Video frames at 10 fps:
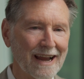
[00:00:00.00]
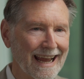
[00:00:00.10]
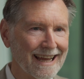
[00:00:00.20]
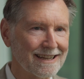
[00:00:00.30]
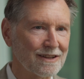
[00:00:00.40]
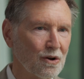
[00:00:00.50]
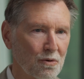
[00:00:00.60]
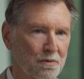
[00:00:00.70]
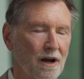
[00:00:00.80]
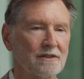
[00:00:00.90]
hand in the whole
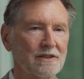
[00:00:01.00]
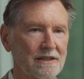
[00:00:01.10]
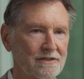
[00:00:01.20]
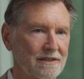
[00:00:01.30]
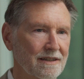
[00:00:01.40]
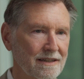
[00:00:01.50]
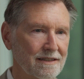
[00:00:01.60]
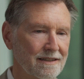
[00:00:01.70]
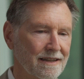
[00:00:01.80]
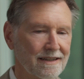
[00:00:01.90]
process.
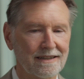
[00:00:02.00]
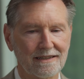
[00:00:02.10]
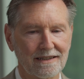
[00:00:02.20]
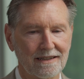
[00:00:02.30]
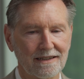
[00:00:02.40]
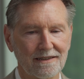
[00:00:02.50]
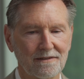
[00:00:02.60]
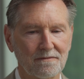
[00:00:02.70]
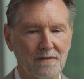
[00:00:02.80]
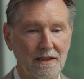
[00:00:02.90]
And, and
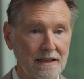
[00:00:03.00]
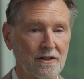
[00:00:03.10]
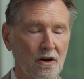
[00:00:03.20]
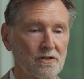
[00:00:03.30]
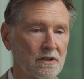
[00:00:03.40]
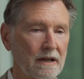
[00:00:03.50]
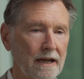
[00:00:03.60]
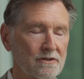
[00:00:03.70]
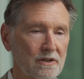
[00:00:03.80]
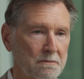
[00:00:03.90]
uh, I think there are some
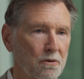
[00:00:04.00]
actually